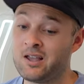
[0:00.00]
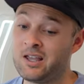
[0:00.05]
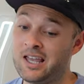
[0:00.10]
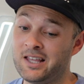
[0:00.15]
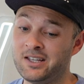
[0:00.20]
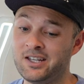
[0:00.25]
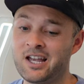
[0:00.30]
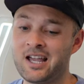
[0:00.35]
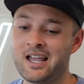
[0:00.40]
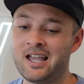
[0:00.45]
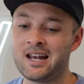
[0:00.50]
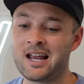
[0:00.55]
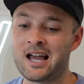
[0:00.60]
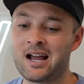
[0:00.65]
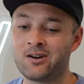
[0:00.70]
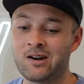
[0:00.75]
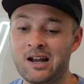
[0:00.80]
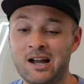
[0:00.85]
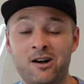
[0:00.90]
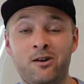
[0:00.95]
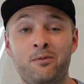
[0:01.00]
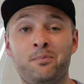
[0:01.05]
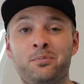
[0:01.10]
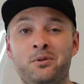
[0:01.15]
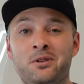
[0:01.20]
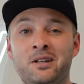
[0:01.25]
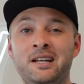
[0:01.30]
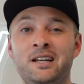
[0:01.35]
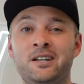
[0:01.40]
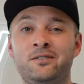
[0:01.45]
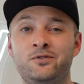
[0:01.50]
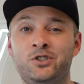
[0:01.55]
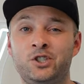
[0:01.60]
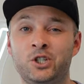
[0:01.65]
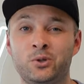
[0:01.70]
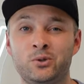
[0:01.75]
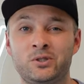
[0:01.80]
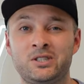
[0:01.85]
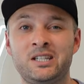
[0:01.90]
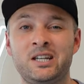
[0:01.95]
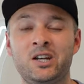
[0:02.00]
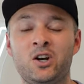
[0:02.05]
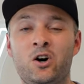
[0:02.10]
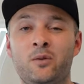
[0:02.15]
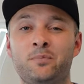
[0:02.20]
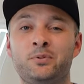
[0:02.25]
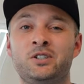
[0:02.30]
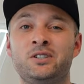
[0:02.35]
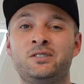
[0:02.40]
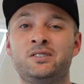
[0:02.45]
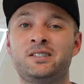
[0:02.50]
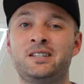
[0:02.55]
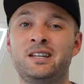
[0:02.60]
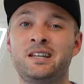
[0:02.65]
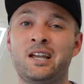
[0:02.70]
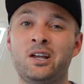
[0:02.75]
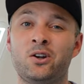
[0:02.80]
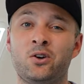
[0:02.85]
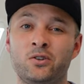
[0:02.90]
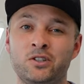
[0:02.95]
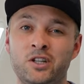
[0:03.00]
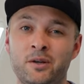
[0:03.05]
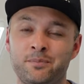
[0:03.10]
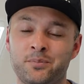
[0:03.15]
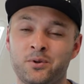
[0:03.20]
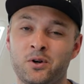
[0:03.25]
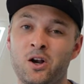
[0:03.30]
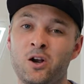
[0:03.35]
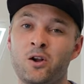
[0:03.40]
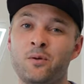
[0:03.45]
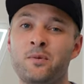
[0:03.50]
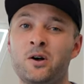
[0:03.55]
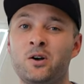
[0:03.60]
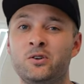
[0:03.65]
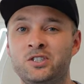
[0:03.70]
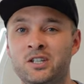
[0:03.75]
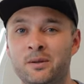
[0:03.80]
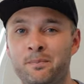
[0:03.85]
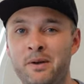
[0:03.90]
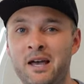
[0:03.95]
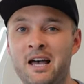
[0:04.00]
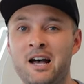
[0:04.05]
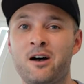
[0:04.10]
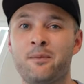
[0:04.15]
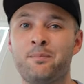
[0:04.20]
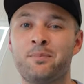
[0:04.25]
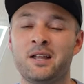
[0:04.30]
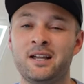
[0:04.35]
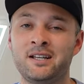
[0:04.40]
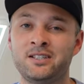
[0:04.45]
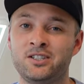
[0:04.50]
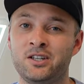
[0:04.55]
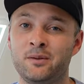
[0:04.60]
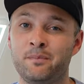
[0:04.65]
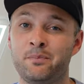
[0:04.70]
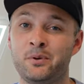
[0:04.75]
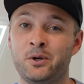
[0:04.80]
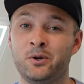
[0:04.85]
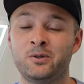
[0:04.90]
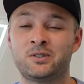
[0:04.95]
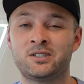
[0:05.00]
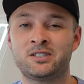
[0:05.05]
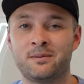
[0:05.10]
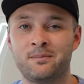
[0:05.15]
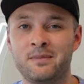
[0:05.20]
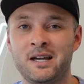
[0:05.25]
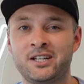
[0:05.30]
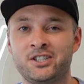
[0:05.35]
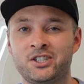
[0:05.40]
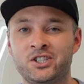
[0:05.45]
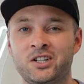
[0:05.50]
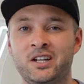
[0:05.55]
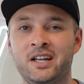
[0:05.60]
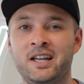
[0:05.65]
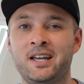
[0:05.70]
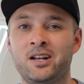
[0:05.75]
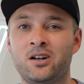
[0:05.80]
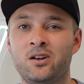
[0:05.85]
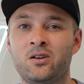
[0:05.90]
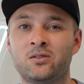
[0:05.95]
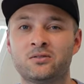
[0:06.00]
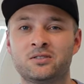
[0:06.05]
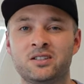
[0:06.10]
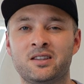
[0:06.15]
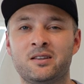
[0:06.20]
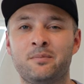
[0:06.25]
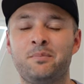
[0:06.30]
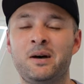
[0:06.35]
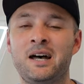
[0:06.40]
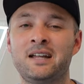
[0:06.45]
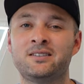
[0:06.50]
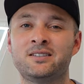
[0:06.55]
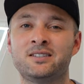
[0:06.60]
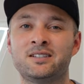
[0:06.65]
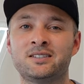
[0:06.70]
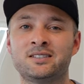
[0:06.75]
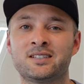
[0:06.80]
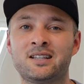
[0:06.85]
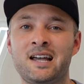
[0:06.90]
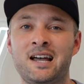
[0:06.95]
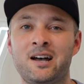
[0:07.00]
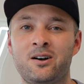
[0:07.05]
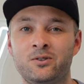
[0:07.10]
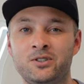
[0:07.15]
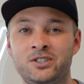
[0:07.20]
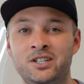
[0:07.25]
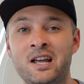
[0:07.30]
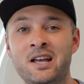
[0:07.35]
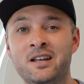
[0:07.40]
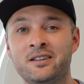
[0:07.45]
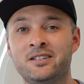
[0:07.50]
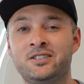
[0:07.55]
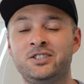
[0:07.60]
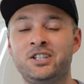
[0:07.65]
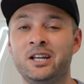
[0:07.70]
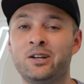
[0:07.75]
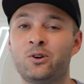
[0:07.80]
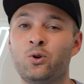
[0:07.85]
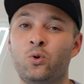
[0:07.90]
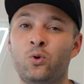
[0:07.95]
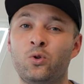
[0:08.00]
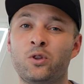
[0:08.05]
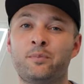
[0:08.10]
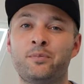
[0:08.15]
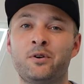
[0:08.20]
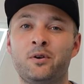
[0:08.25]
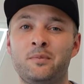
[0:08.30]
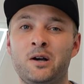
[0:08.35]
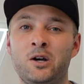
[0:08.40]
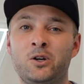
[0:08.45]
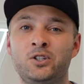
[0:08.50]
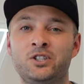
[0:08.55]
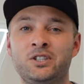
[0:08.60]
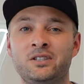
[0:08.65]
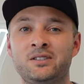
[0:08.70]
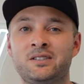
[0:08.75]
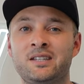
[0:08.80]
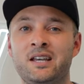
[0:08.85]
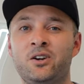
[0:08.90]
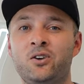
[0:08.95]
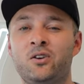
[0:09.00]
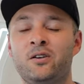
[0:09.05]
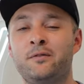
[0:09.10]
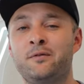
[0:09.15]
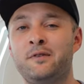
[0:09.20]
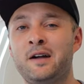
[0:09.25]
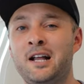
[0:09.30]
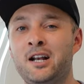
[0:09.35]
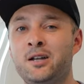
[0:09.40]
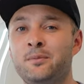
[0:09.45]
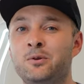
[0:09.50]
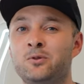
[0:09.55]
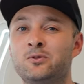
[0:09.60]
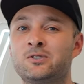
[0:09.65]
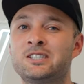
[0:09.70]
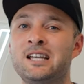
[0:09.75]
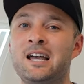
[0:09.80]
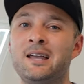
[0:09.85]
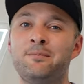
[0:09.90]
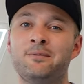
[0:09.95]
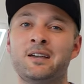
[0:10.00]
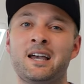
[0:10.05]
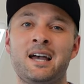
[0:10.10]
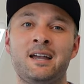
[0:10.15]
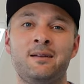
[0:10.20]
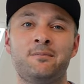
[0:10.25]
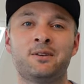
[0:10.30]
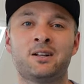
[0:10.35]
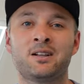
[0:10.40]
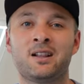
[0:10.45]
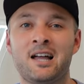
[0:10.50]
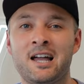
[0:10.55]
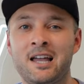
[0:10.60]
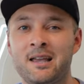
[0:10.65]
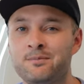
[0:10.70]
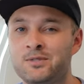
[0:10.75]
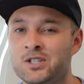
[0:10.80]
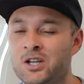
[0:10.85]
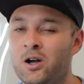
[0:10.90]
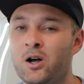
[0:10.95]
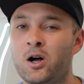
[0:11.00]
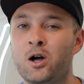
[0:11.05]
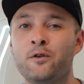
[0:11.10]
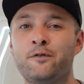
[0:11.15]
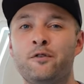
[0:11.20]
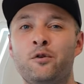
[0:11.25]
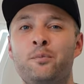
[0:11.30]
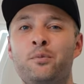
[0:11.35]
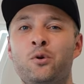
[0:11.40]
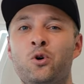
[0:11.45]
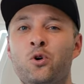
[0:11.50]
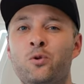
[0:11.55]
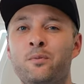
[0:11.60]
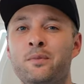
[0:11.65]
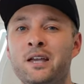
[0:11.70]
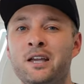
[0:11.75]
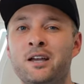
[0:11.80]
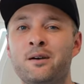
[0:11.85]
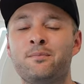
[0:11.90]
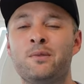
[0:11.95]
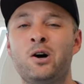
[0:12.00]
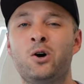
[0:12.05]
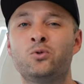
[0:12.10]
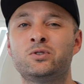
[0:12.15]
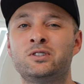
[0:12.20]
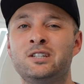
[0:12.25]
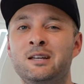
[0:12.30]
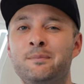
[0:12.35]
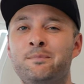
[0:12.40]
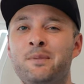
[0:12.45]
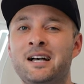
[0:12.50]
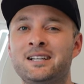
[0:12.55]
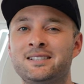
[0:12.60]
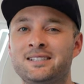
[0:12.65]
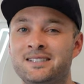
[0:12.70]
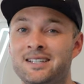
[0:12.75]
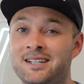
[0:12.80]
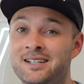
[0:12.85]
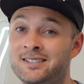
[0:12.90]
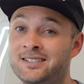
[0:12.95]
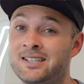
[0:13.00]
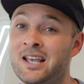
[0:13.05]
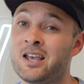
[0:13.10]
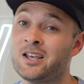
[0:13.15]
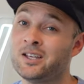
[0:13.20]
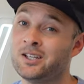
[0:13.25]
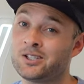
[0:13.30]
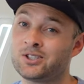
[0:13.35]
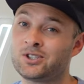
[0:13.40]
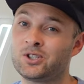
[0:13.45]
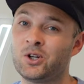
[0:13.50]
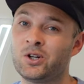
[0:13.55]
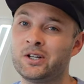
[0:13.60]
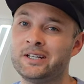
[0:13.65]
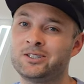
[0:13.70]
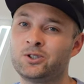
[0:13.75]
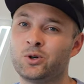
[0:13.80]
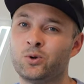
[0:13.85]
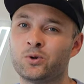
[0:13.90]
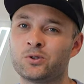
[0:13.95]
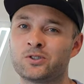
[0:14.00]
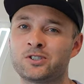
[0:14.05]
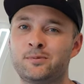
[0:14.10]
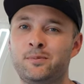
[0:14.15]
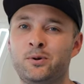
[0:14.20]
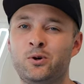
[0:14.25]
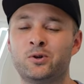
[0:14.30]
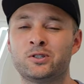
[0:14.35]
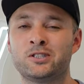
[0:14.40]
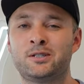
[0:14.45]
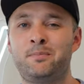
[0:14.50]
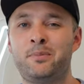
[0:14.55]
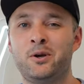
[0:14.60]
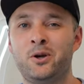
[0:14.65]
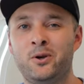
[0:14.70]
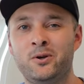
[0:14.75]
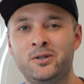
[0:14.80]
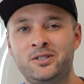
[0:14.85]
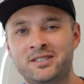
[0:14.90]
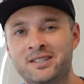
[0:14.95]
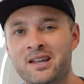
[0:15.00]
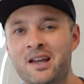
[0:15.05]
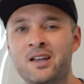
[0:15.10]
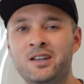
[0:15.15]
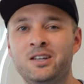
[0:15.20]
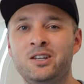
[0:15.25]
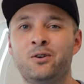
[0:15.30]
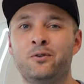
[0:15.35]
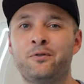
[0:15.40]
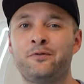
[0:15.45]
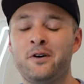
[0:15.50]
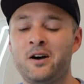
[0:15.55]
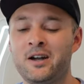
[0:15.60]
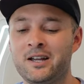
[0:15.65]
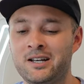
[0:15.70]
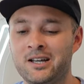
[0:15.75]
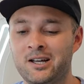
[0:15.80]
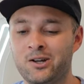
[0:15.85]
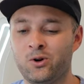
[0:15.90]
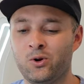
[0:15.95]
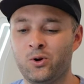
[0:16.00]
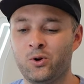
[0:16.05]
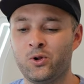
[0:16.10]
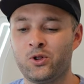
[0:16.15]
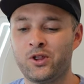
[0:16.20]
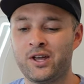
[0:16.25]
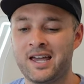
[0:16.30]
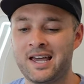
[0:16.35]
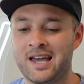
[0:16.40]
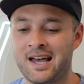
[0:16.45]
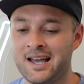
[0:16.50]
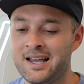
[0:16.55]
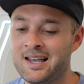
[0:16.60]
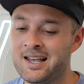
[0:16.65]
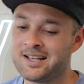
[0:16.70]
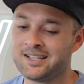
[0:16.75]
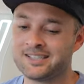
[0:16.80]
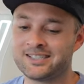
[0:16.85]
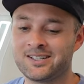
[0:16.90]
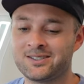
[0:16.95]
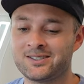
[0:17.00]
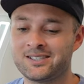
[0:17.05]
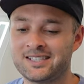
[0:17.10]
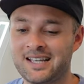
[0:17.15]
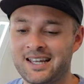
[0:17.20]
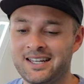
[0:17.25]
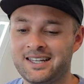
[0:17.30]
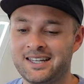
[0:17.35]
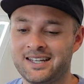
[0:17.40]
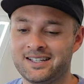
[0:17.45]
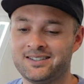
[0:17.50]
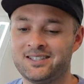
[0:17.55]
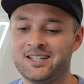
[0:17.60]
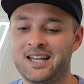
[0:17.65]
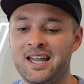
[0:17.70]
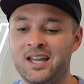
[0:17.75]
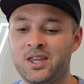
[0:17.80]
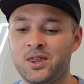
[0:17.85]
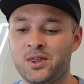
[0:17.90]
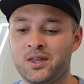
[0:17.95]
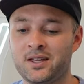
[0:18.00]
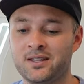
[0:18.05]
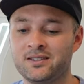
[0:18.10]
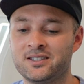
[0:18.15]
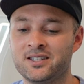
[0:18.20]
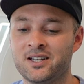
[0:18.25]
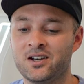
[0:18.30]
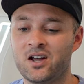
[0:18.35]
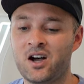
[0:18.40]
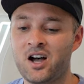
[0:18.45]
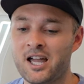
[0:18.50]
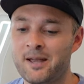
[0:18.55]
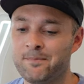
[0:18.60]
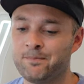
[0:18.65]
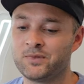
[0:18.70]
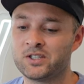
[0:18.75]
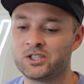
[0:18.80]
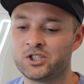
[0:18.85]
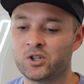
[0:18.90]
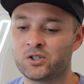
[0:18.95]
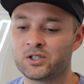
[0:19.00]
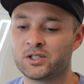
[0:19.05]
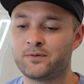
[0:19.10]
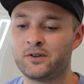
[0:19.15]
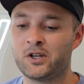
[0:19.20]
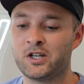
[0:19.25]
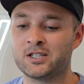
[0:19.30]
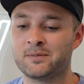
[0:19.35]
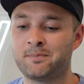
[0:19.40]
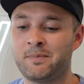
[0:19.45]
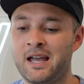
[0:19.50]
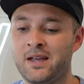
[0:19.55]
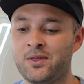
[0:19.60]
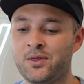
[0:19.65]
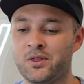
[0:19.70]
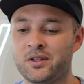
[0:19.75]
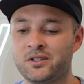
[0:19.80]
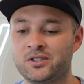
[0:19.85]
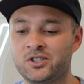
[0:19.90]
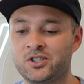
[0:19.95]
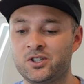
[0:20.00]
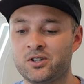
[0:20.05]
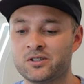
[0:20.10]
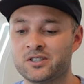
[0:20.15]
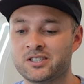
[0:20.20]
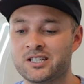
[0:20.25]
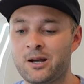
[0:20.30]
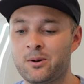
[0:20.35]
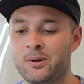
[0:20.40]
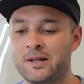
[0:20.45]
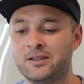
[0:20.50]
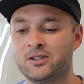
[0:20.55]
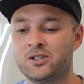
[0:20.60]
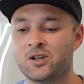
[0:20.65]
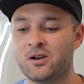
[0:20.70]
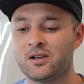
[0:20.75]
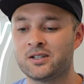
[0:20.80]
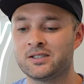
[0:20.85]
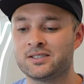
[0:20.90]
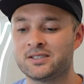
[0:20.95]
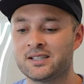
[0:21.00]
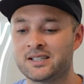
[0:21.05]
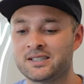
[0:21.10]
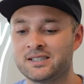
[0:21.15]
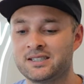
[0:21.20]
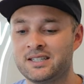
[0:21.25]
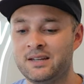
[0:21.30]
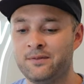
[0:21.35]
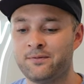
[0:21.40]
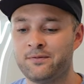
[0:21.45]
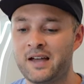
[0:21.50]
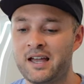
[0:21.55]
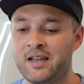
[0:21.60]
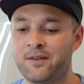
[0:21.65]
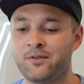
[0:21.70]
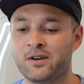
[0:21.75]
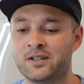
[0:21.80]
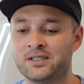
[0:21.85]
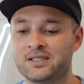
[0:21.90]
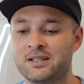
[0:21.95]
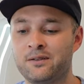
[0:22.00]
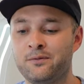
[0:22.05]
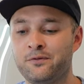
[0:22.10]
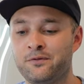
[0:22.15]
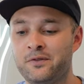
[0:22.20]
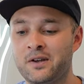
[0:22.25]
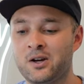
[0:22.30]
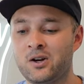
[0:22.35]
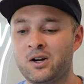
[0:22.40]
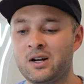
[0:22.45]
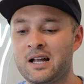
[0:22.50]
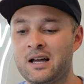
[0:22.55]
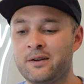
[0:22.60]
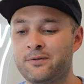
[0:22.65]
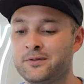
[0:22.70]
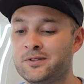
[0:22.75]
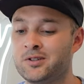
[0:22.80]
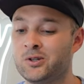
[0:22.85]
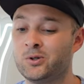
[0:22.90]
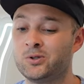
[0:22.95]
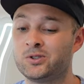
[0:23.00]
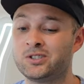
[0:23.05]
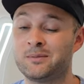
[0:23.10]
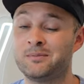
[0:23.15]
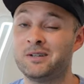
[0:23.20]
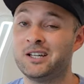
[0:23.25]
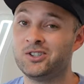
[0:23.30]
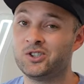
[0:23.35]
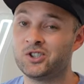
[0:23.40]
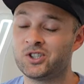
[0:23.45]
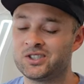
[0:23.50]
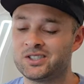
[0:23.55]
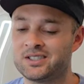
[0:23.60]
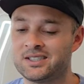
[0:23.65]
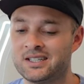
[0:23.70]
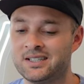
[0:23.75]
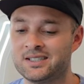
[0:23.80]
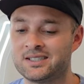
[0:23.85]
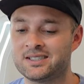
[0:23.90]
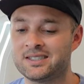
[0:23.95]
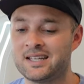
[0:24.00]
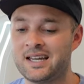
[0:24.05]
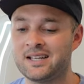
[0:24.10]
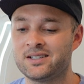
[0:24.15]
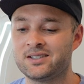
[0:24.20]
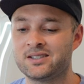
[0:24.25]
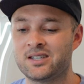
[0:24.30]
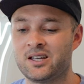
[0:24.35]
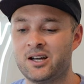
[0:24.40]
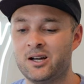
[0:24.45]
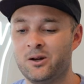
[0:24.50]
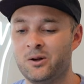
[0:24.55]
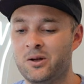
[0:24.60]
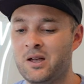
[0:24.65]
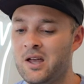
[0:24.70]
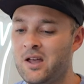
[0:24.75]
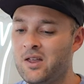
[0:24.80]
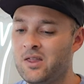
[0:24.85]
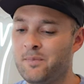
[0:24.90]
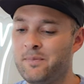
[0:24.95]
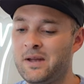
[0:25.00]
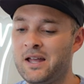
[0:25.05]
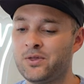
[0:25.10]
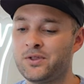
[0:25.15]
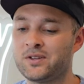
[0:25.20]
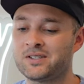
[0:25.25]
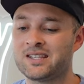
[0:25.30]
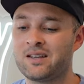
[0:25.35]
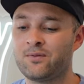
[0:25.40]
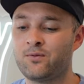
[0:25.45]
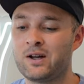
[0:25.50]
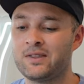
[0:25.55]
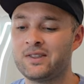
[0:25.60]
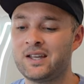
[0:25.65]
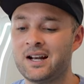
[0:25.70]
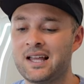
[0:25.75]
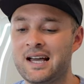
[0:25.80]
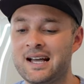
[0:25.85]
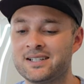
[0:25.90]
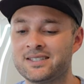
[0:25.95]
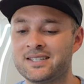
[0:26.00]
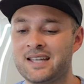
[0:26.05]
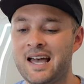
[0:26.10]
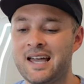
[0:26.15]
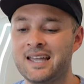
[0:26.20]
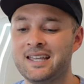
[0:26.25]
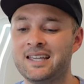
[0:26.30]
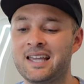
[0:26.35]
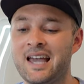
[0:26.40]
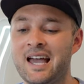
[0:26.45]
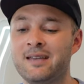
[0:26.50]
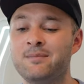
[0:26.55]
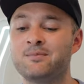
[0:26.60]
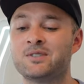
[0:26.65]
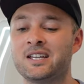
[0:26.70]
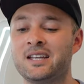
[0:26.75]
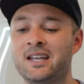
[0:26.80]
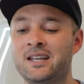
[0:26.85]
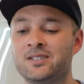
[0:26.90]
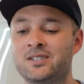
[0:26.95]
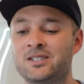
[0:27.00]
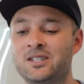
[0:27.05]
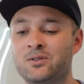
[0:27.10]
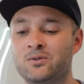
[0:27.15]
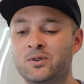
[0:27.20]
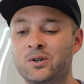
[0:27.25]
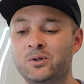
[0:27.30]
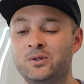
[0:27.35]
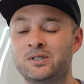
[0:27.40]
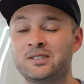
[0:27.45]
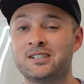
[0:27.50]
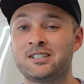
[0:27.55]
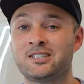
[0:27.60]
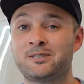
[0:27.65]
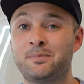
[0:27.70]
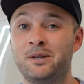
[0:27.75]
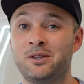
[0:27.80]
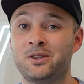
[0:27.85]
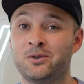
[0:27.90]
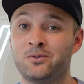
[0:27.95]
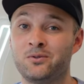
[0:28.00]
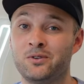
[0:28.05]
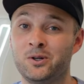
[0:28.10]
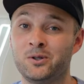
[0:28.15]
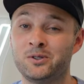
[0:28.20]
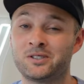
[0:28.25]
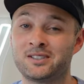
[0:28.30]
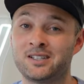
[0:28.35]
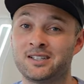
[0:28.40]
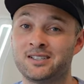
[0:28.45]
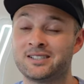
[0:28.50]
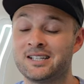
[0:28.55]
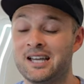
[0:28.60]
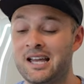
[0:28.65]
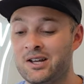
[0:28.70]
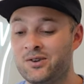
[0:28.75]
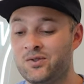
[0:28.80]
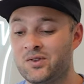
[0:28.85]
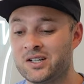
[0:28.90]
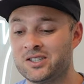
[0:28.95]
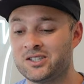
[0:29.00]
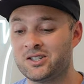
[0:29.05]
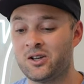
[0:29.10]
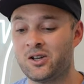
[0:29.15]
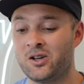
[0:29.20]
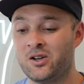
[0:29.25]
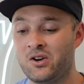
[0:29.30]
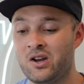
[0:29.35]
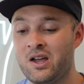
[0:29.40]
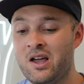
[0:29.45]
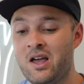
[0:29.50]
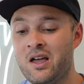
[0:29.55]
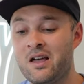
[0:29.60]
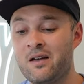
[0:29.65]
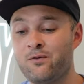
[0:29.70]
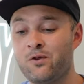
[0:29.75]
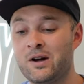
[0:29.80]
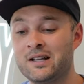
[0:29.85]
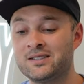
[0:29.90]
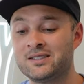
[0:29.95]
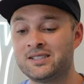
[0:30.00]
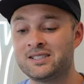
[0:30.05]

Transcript: In your NRL, plenty of juicy options to get on your promos, your power plays, your boosts. So make sure you head along to the Punters Lounge to check all the promotions that are available. Same game claims, your oval ball mega multi busters, your Searley Talk Sports Boost. You'll find it all there. So sink your teeth in tonight. Chooks versus Panthers. Chooks go in $1.60 favourites, and fair enough too. Some interesting stats though. The Panthers have won their last eight games against the Roosters, but the Roosters in return have won